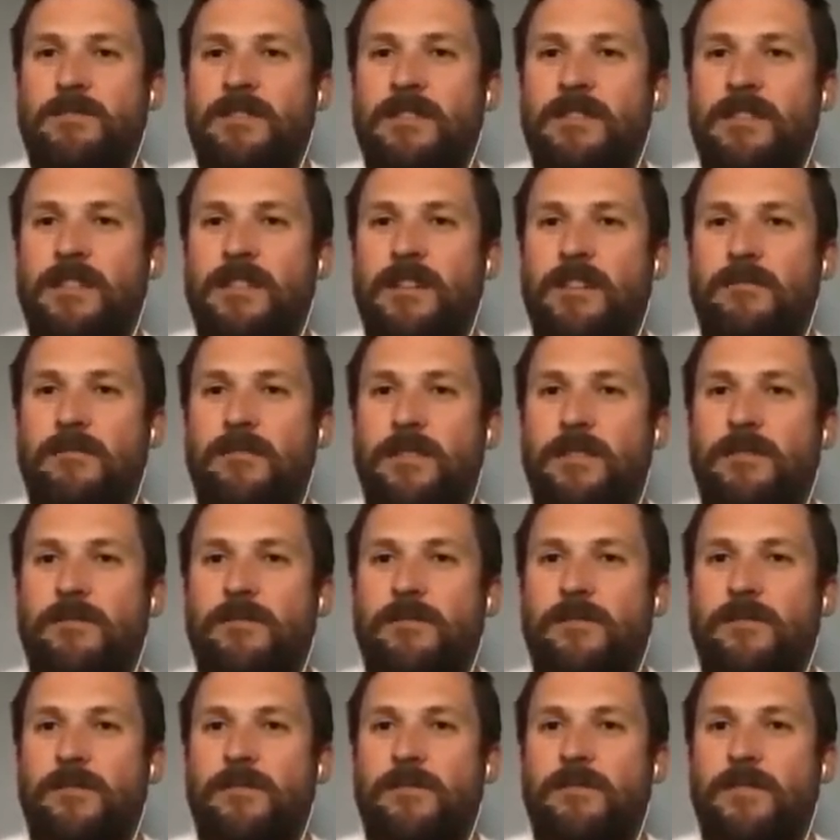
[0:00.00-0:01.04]
But you know, I've been
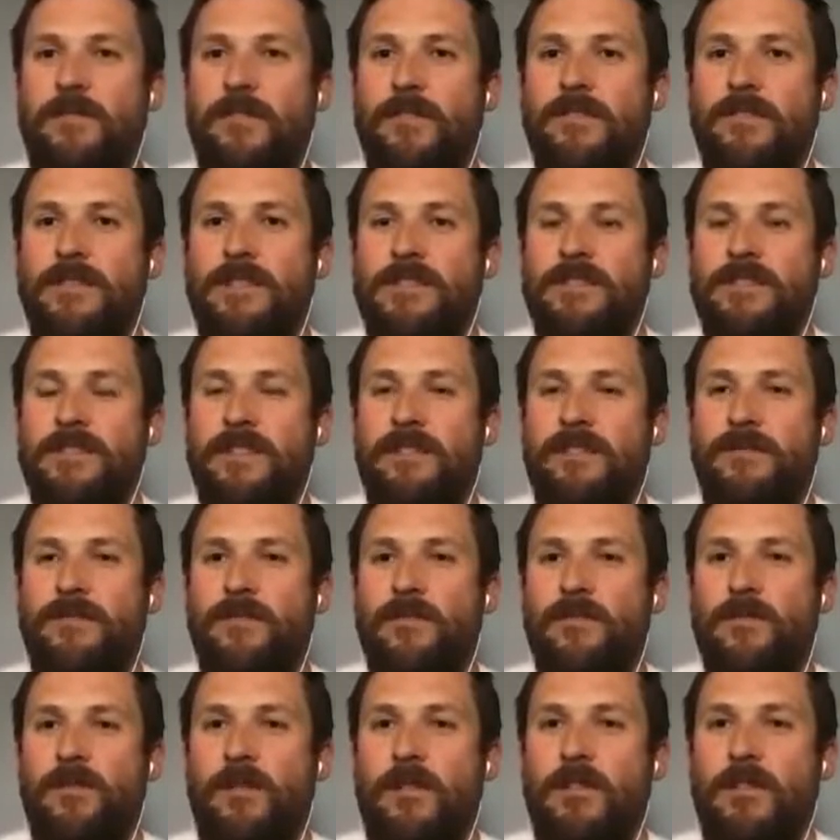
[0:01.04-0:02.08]
following your stuff
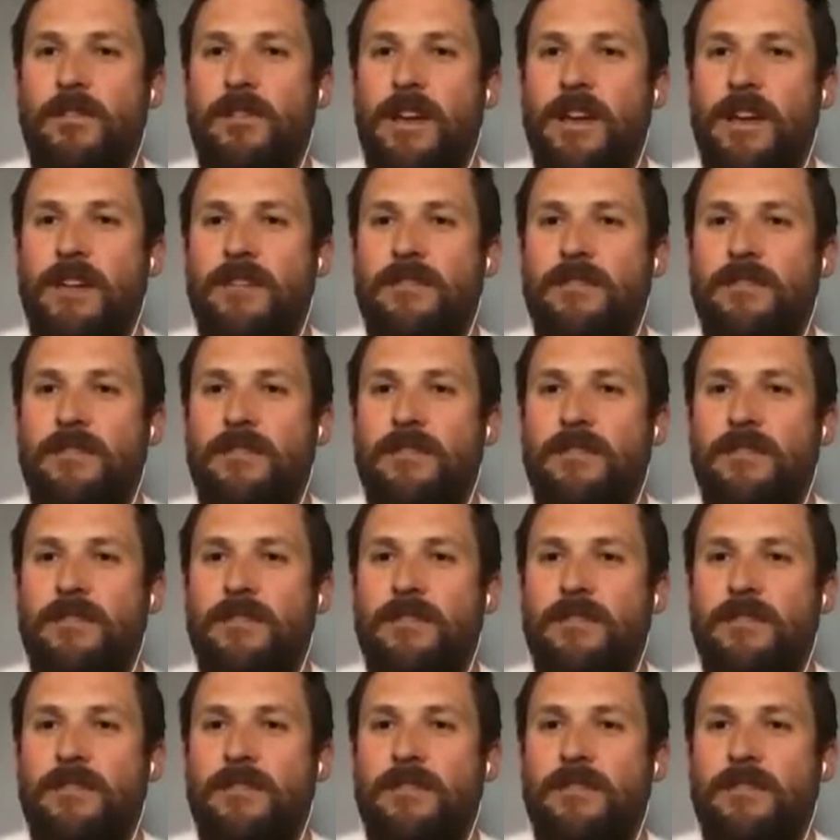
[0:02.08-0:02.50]
for a while now,